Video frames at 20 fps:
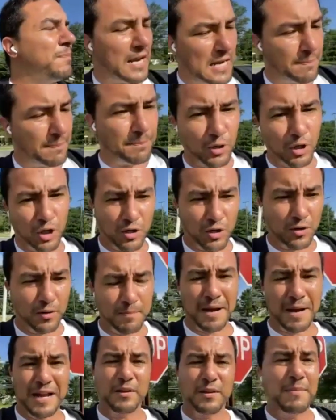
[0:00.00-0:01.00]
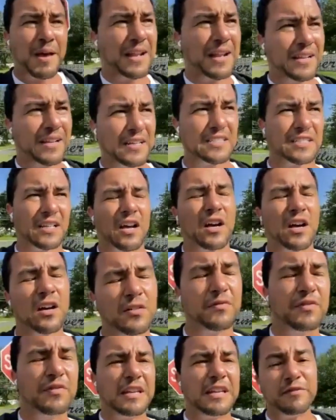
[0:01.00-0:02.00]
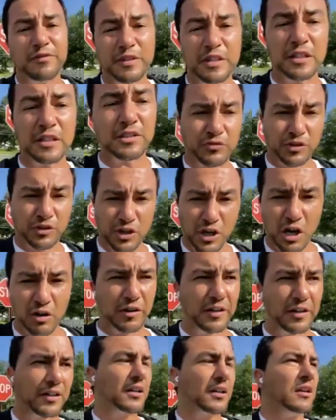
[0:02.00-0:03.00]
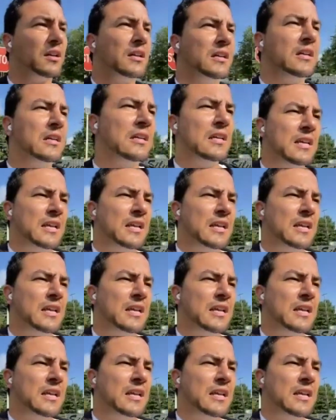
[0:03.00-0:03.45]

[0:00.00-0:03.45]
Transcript: on paper mathematics of infinite recurring.